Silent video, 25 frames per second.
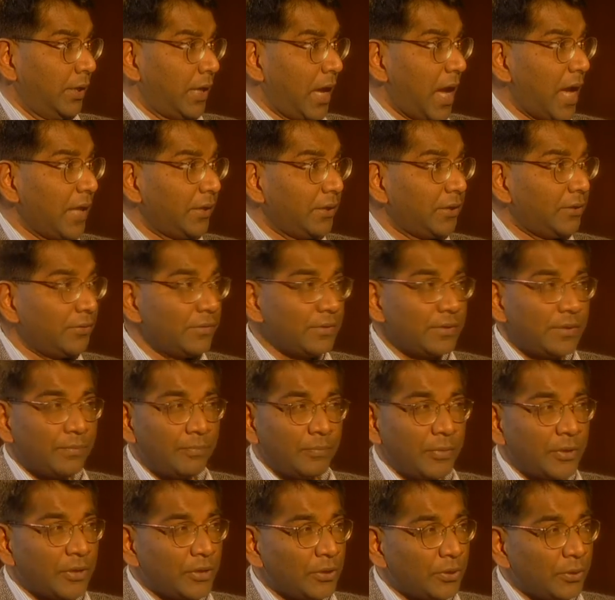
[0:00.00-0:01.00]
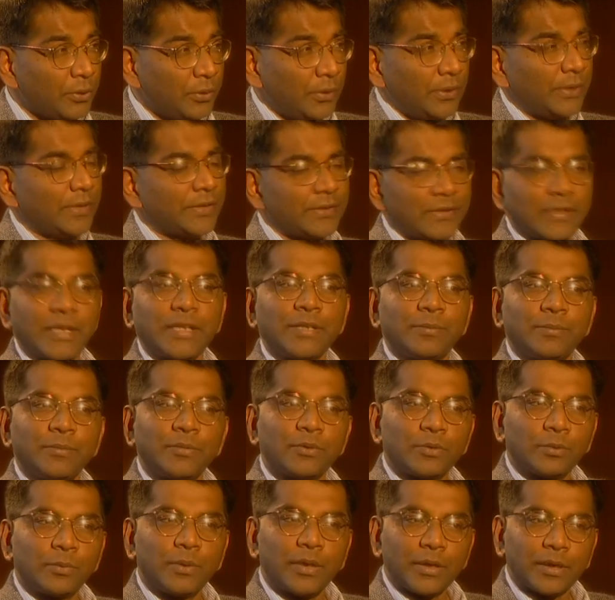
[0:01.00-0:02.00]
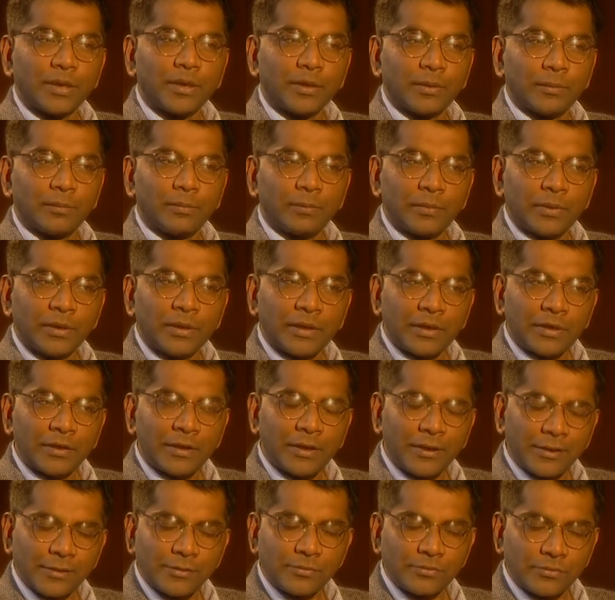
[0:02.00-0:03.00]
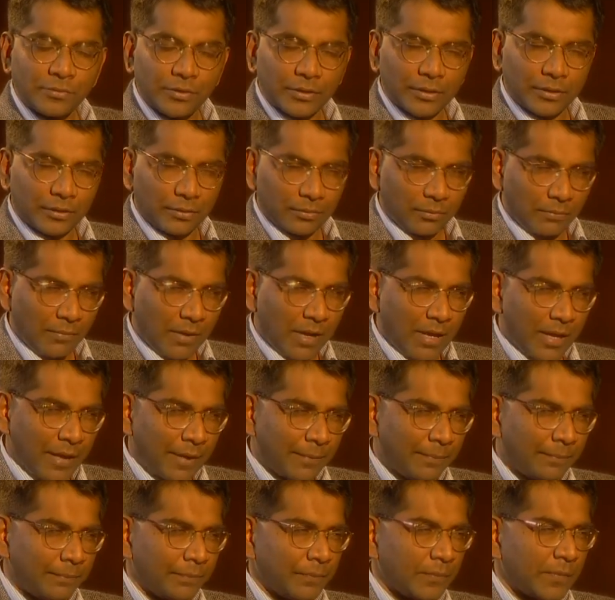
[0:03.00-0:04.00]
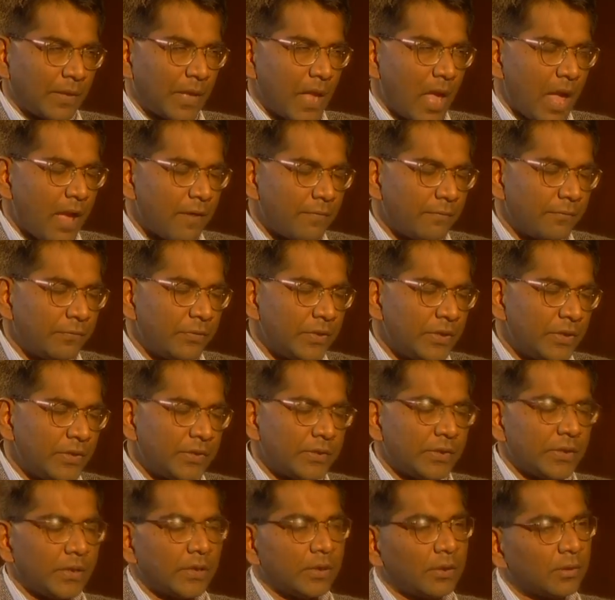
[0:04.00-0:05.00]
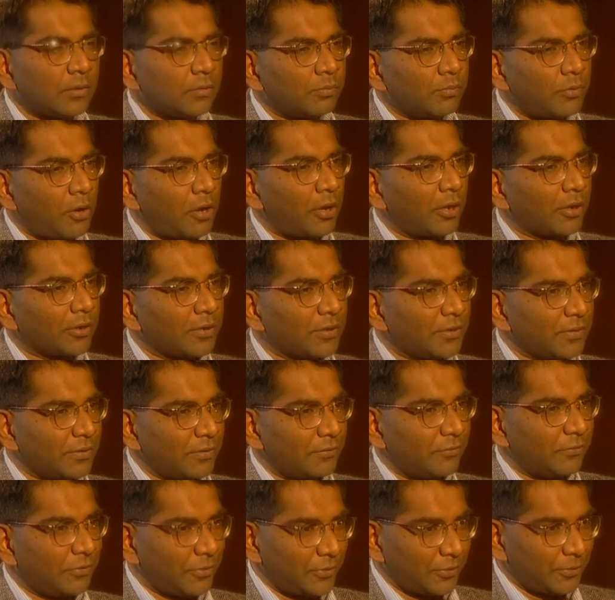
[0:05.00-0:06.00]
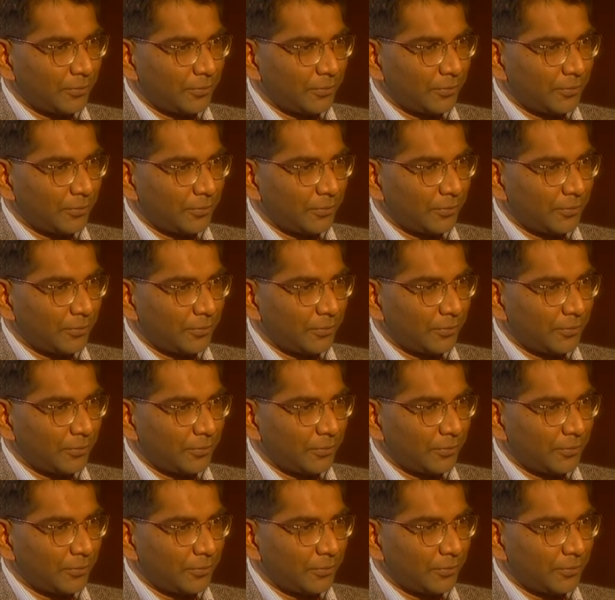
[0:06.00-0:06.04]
And there is a peculiar excitement to working in an industry where every single product is different.